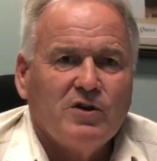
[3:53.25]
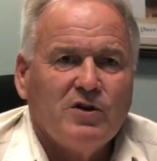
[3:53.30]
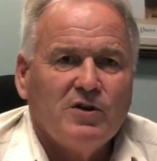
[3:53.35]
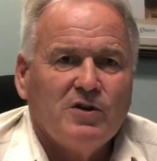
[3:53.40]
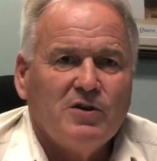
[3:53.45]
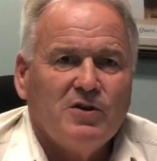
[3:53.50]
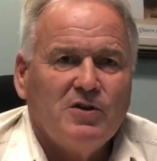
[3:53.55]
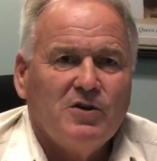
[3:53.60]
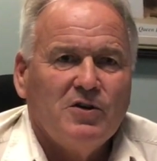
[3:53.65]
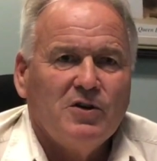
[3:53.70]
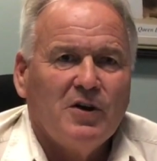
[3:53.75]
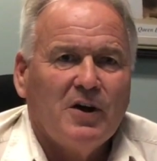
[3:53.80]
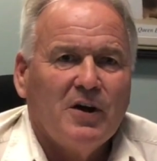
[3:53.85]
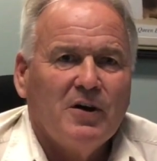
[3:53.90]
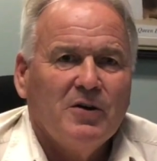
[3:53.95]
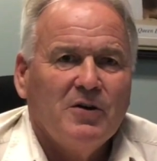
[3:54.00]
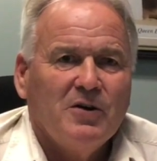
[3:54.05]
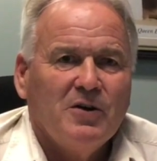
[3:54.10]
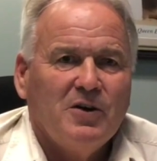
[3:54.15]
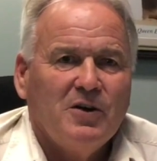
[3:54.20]
you
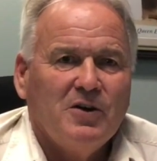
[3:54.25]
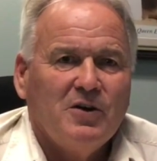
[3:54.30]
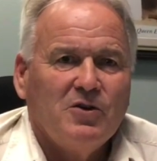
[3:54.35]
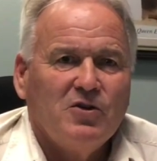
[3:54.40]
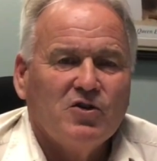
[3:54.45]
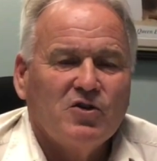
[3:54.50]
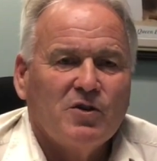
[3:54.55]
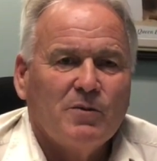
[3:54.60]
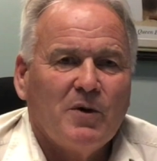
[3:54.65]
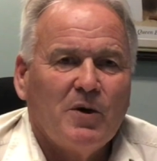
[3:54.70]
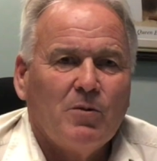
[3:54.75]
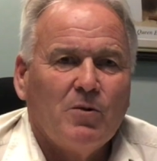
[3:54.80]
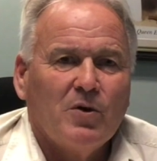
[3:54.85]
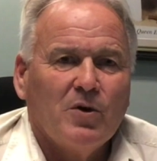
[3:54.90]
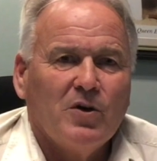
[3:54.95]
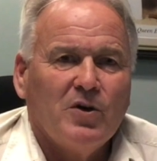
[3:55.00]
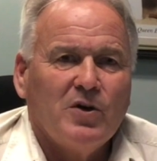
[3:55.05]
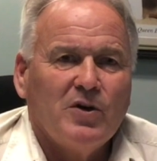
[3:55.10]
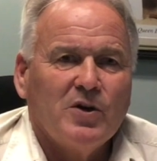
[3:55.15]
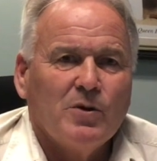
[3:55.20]
just about want
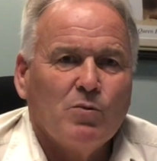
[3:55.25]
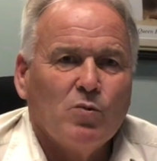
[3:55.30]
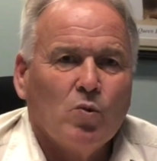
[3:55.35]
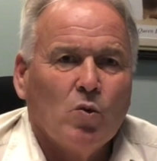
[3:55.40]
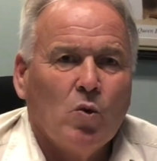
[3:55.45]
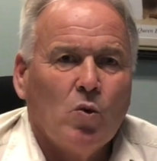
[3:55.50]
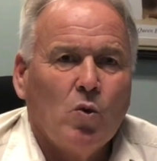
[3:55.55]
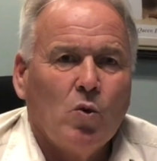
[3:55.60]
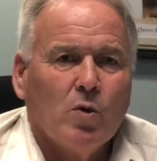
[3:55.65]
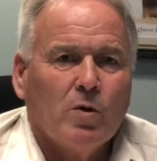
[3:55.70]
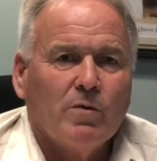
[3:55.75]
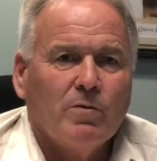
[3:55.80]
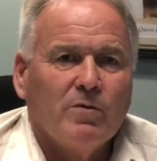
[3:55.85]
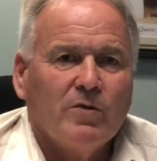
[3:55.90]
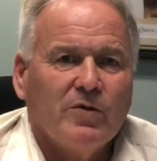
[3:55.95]
to eat them raw.